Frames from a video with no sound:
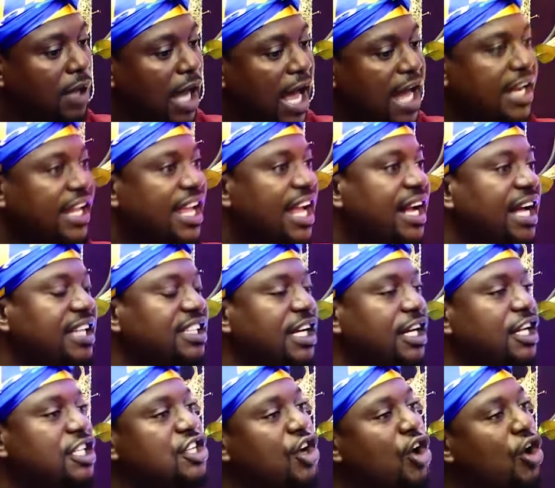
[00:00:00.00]
ana ye ka
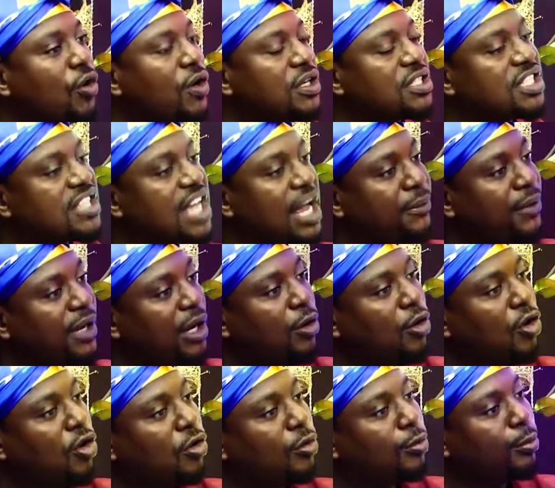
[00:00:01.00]
tena say won ko sa me
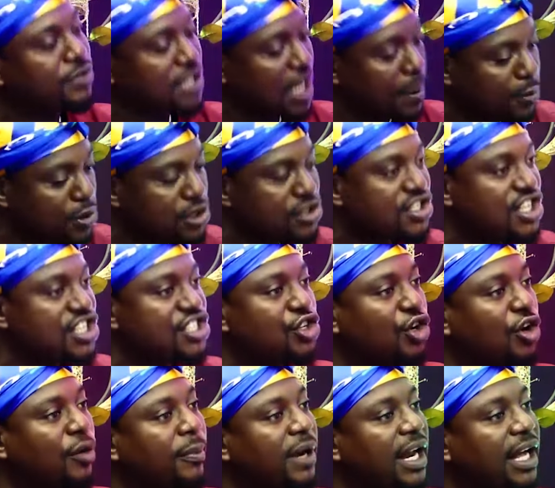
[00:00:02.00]
ho no sa police station
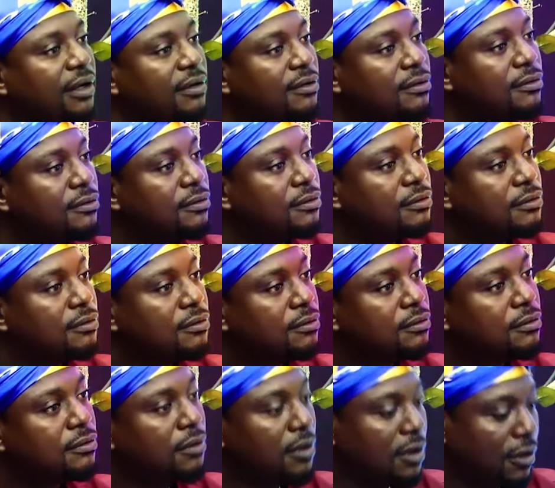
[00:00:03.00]
won bra
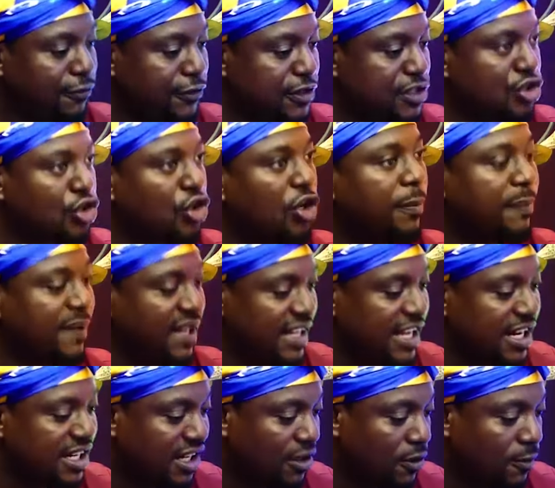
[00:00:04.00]
office no open ya
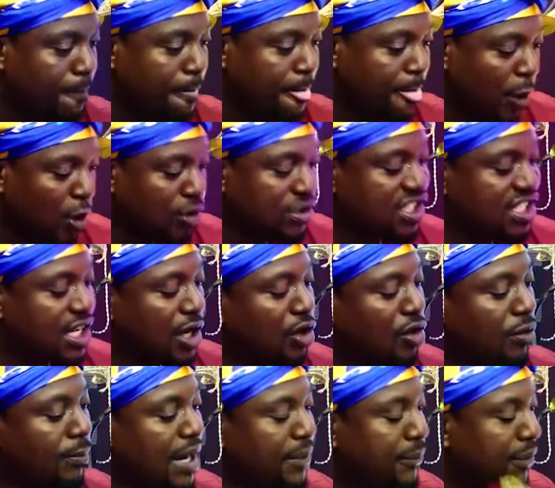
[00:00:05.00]
de no o sa ho no
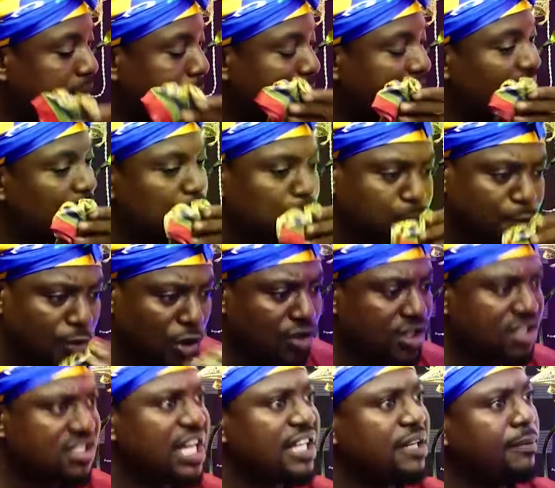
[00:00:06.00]
ma nya bra o
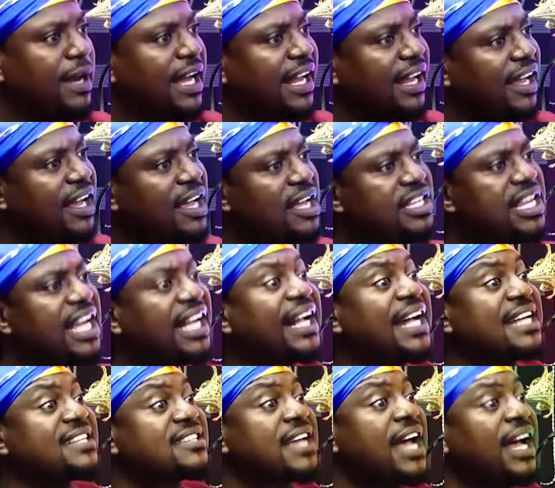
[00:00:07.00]
sa de ba ye
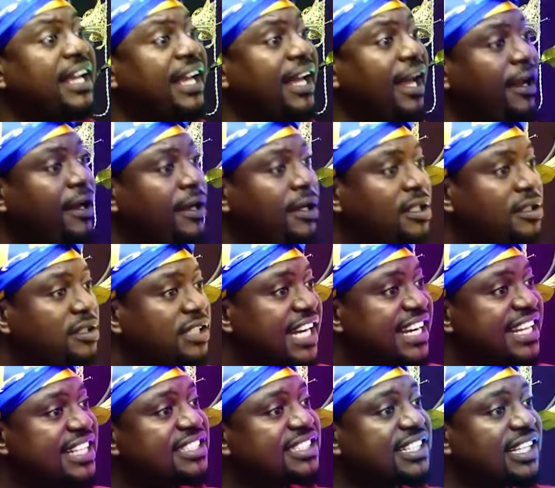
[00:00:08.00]
kasa ye
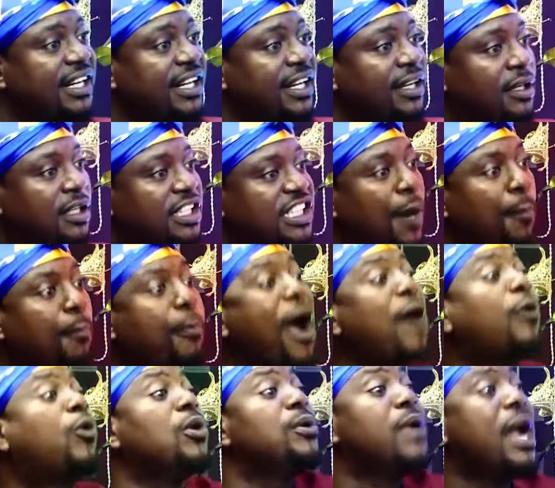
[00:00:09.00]
de nchene ye bo
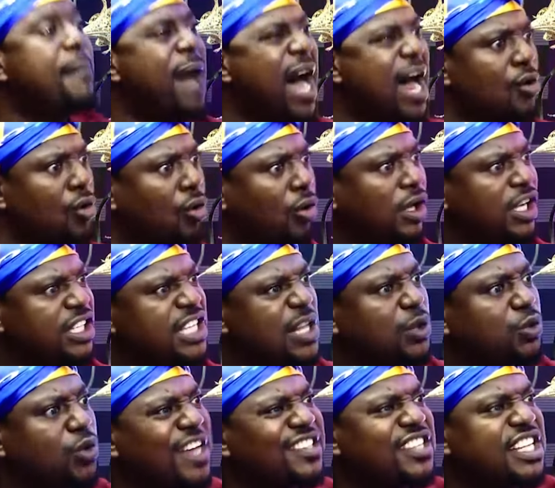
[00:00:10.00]
akonwa ma no ye
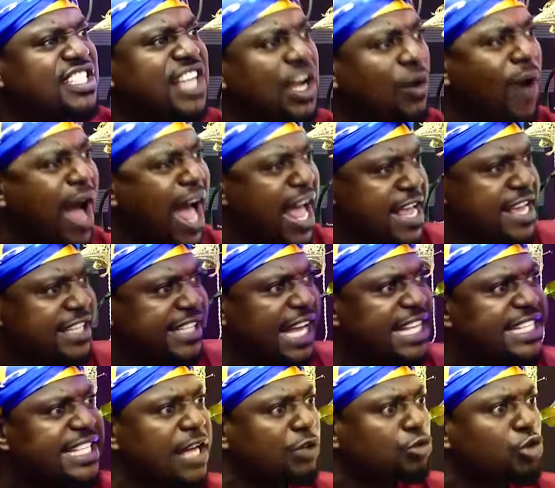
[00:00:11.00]
to asesegwa ye
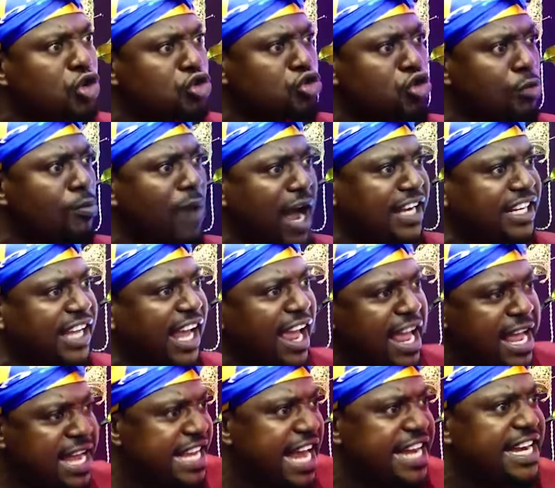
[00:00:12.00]
yesu sumwa de
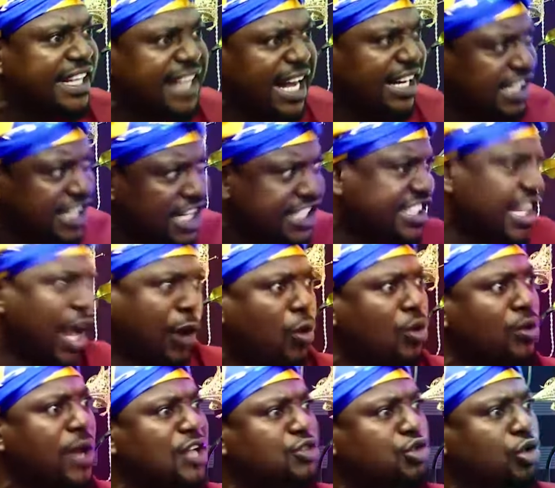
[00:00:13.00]
ye de kedi ni se
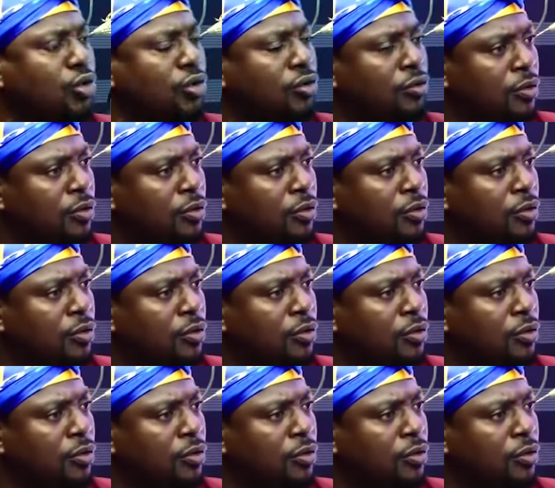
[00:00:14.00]
akonwa so